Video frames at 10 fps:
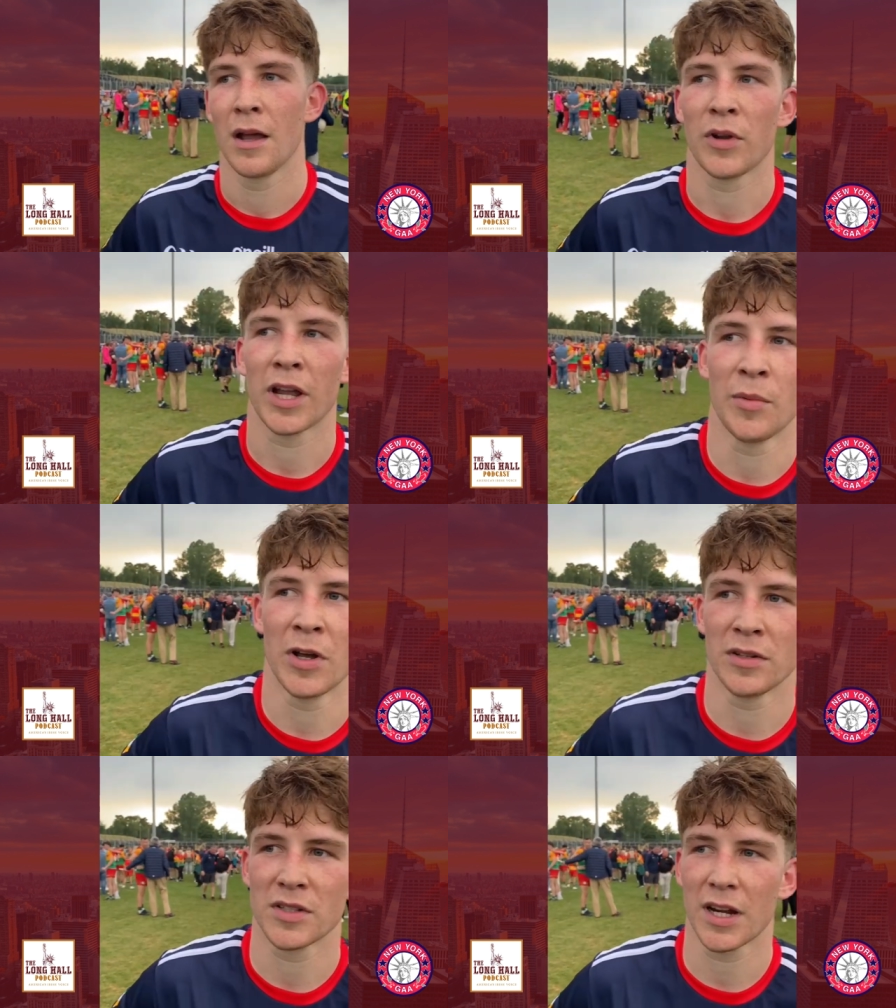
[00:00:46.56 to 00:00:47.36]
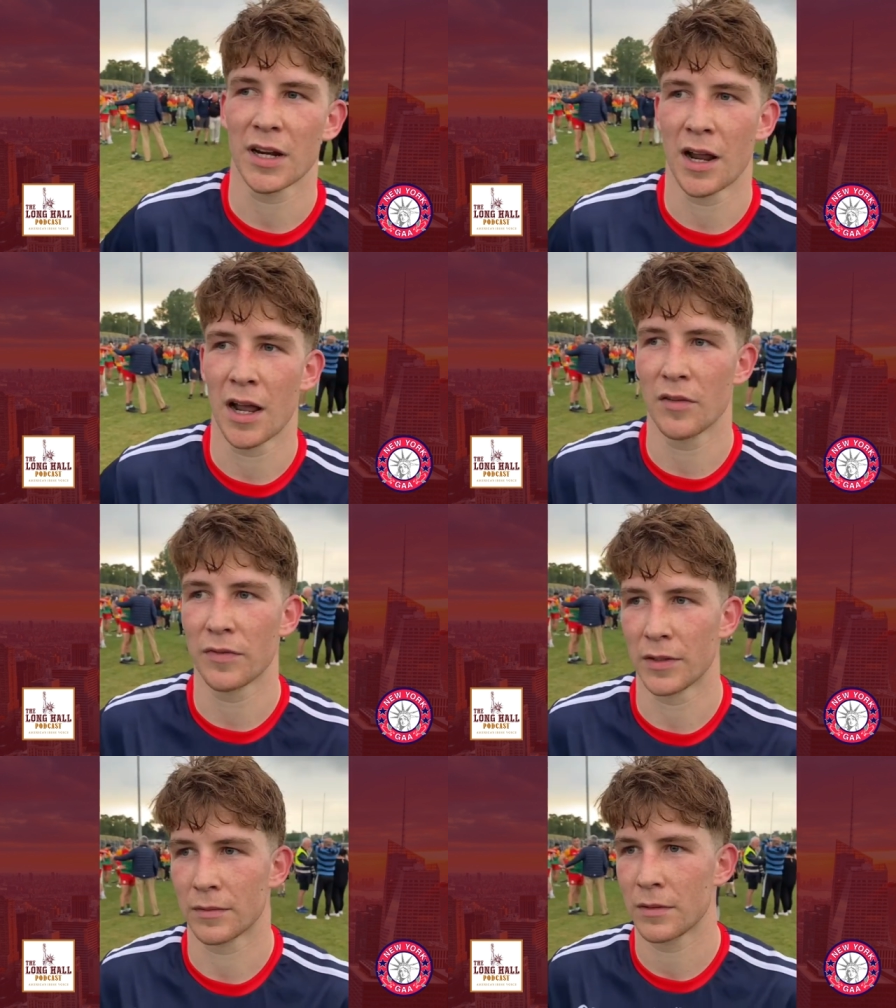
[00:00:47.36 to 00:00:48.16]
We came out in the second
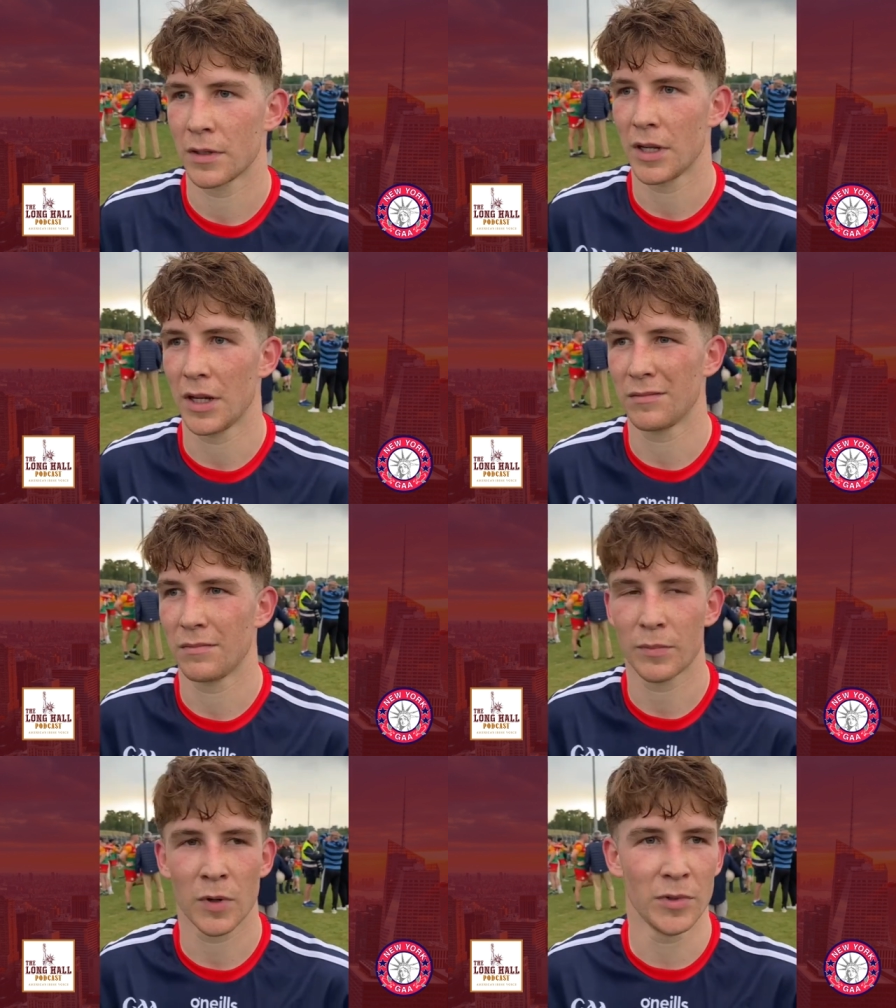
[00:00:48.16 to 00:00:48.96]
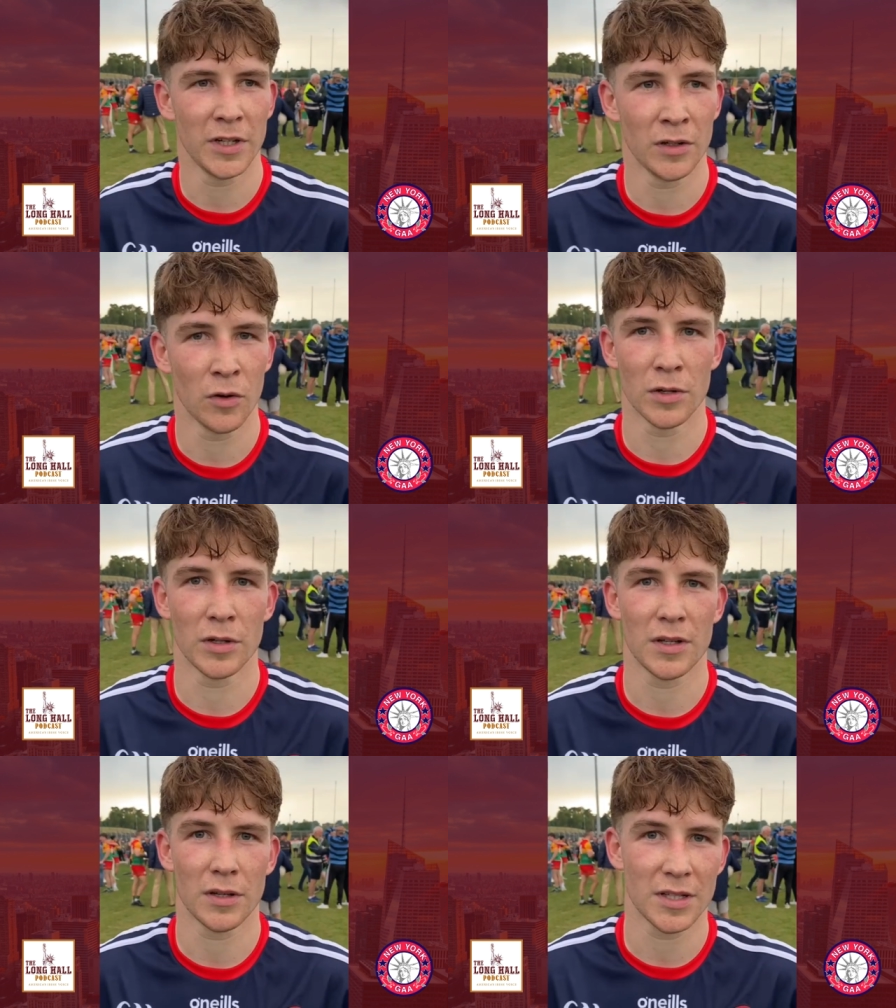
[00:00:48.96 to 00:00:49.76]
half and it probably didn't go
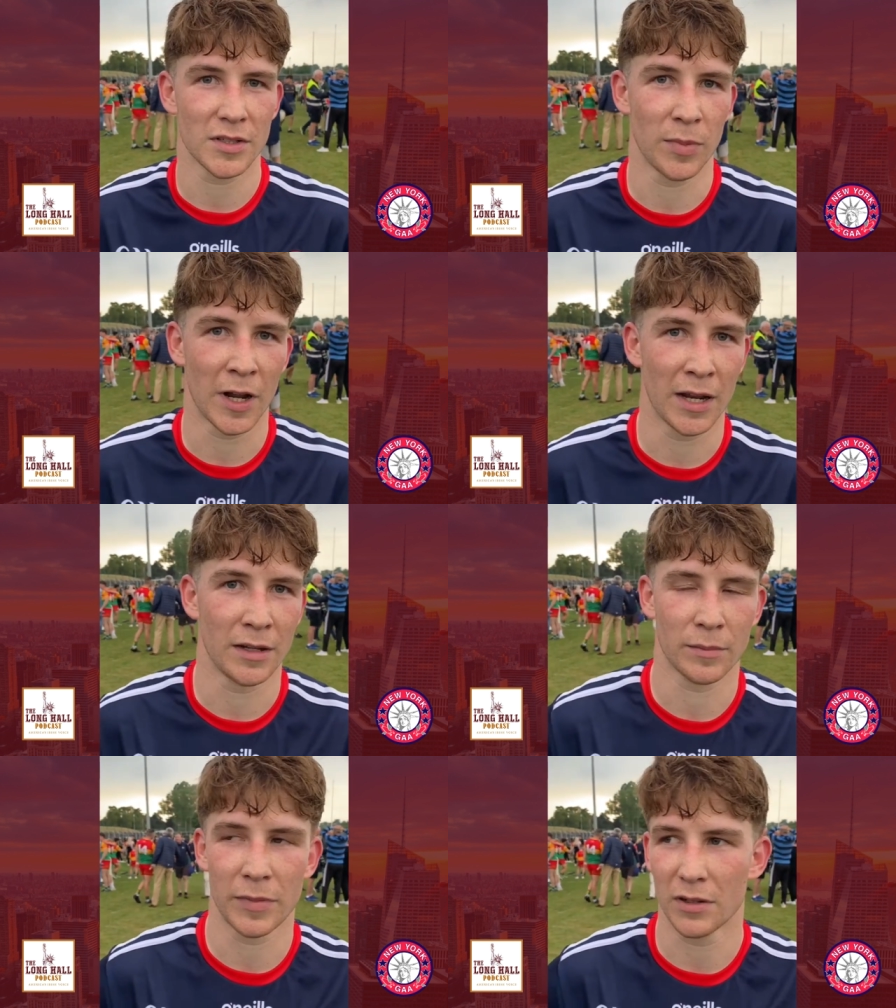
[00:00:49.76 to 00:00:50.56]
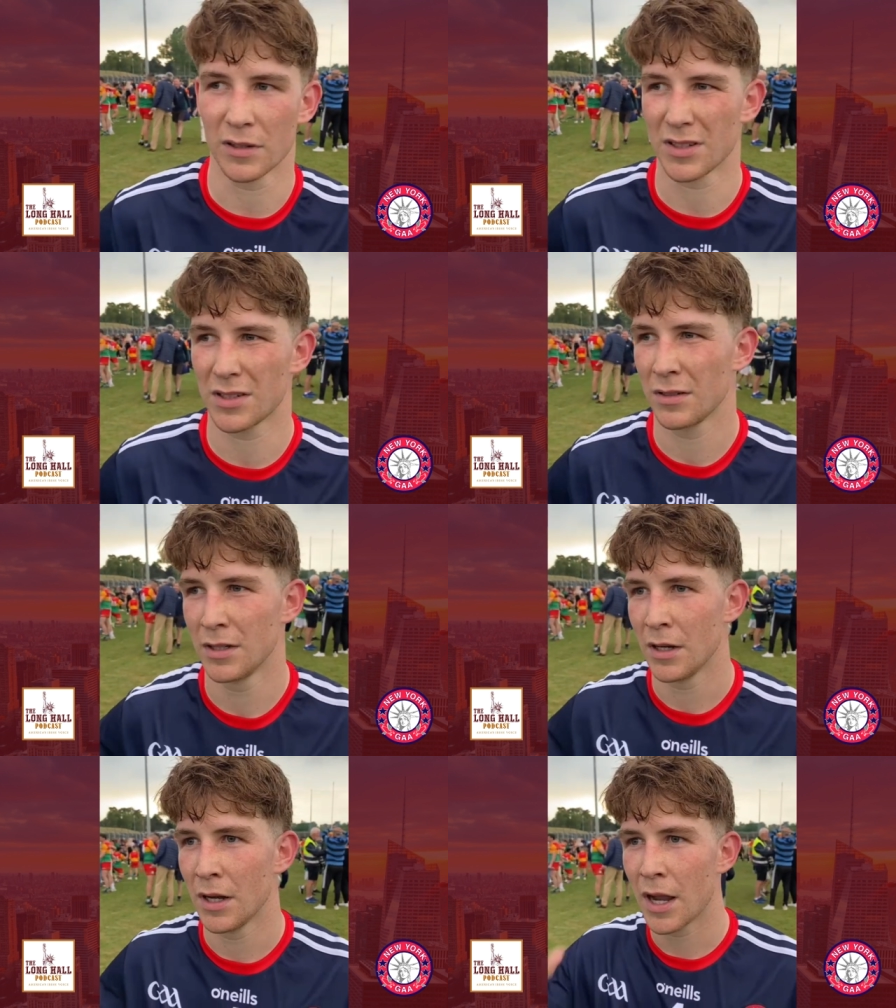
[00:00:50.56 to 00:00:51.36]
as to plan because
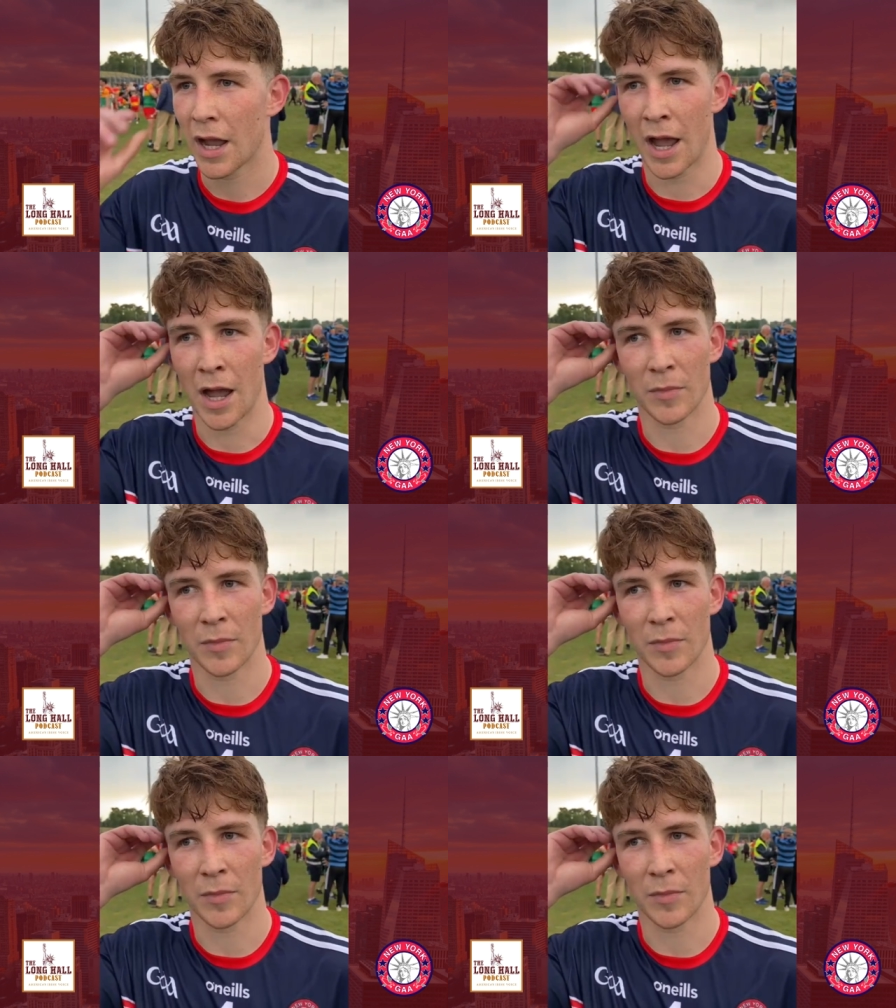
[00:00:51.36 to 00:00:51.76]
yeah.